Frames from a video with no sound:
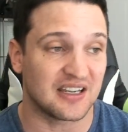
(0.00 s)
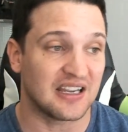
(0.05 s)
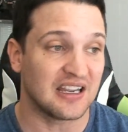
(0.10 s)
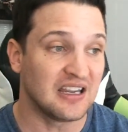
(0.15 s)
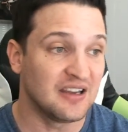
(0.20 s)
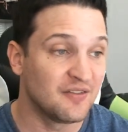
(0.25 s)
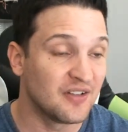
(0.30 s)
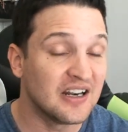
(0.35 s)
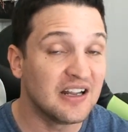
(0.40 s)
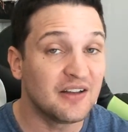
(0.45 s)

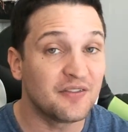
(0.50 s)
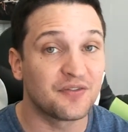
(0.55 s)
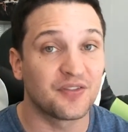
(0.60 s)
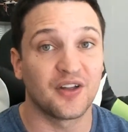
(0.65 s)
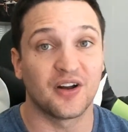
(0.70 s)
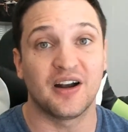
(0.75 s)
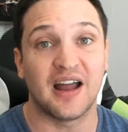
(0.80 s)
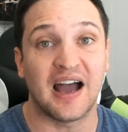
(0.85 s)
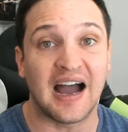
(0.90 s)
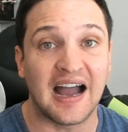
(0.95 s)
even if
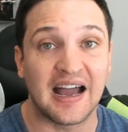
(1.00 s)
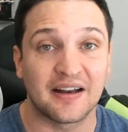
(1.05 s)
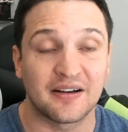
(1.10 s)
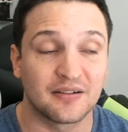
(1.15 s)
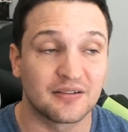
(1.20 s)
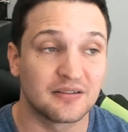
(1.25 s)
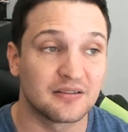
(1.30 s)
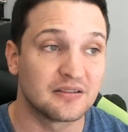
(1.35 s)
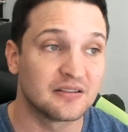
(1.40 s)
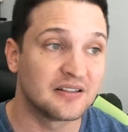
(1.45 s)
they're not
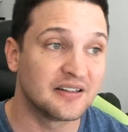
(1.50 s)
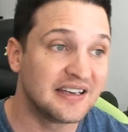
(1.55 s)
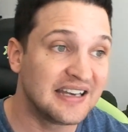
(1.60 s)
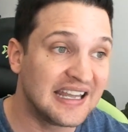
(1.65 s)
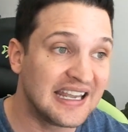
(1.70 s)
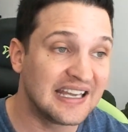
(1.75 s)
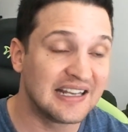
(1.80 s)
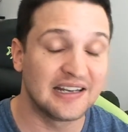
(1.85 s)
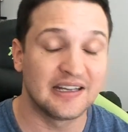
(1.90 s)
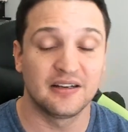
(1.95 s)

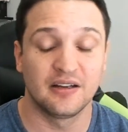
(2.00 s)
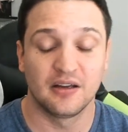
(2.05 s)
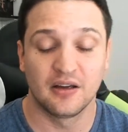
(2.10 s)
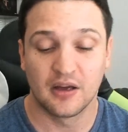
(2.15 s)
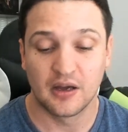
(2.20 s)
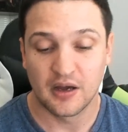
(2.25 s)
needed,